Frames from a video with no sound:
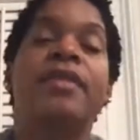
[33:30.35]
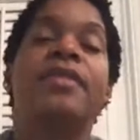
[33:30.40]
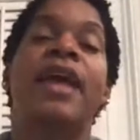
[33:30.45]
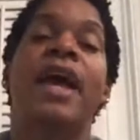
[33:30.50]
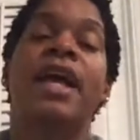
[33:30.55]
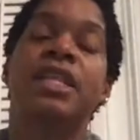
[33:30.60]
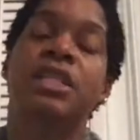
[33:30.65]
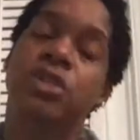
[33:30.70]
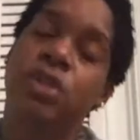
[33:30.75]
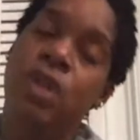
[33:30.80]

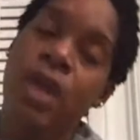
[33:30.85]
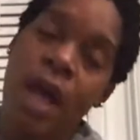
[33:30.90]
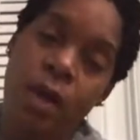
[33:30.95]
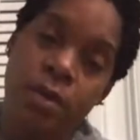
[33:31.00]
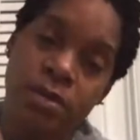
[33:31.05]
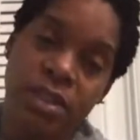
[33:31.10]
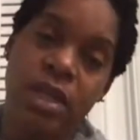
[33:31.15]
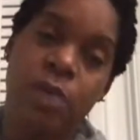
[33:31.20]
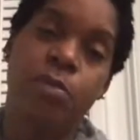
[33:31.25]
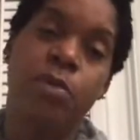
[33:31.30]
That's how
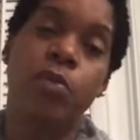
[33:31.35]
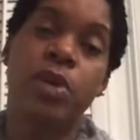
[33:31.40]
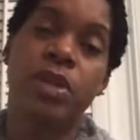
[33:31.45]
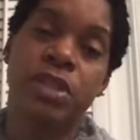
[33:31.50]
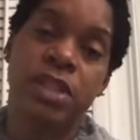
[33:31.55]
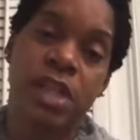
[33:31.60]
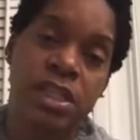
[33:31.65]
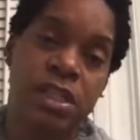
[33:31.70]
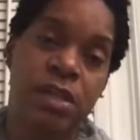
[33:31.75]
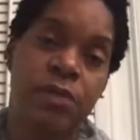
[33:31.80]
someone
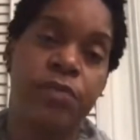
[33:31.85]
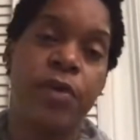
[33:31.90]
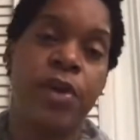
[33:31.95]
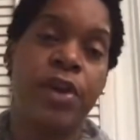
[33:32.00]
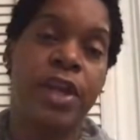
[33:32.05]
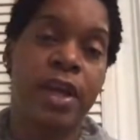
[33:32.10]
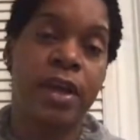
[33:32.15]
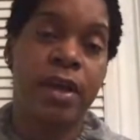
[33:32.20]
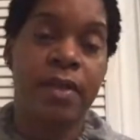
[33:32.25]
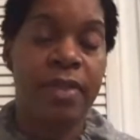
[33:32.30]
with
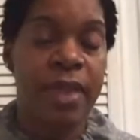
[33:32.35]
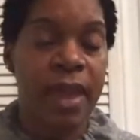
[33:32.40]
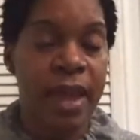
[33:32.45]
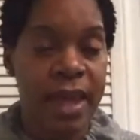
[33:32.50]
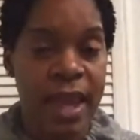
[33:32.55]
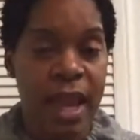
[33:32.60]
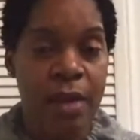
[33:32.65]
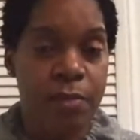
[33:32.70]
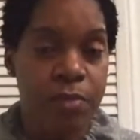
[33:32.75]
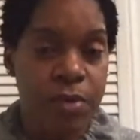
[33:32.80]
schizophrenia, they
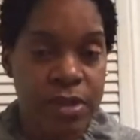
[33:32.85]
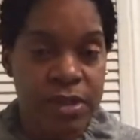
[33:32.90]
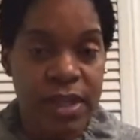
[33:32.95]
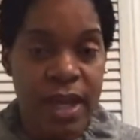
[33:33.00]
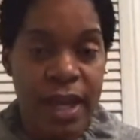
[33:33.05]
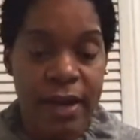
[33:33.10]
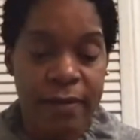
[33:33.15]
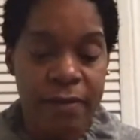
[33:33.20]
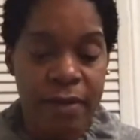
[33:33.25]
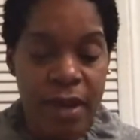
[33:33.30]
can
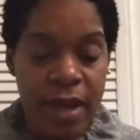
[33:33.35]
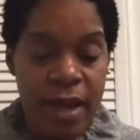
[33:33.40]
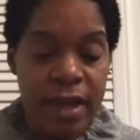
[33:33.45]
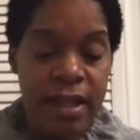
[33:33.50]
present.